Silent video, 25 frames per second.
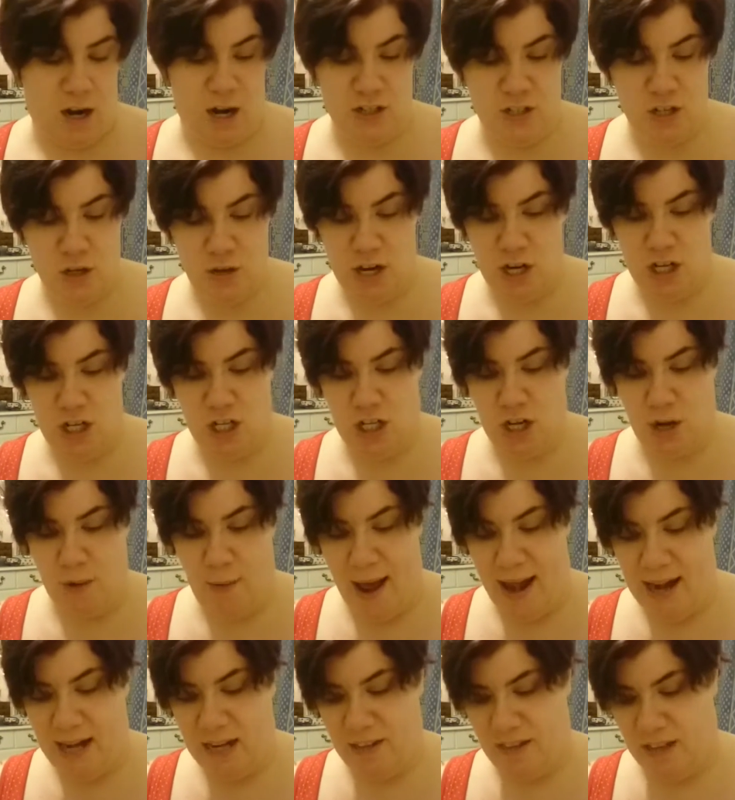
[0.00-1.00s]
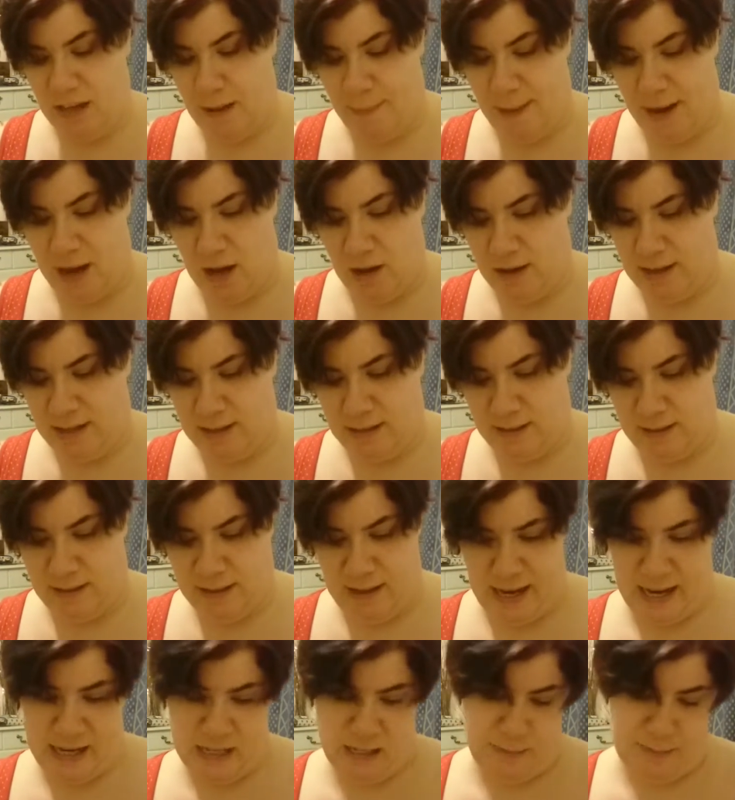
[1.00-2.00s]
I don't actually know anything about
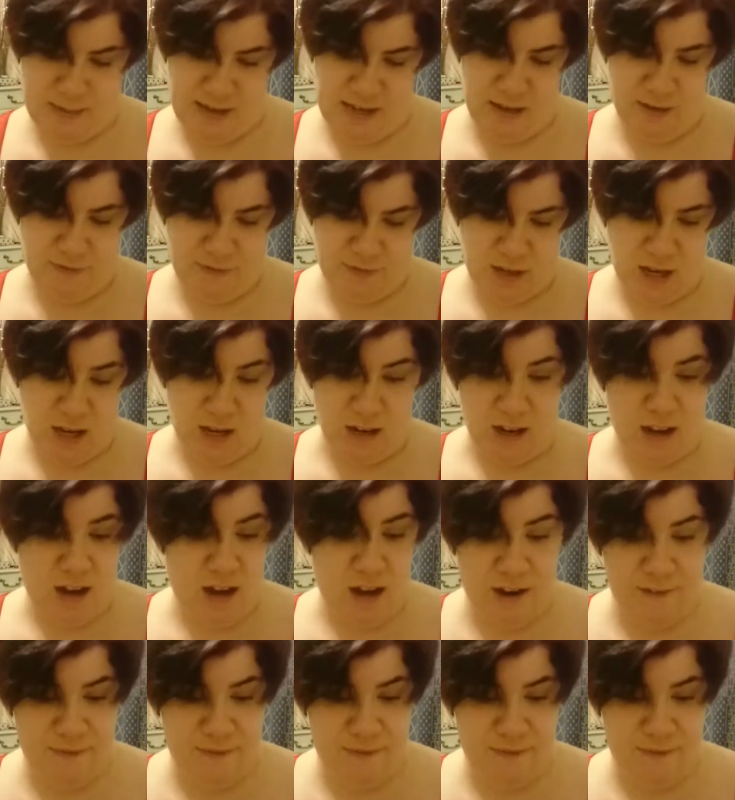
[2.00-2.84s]
Academy of Colour.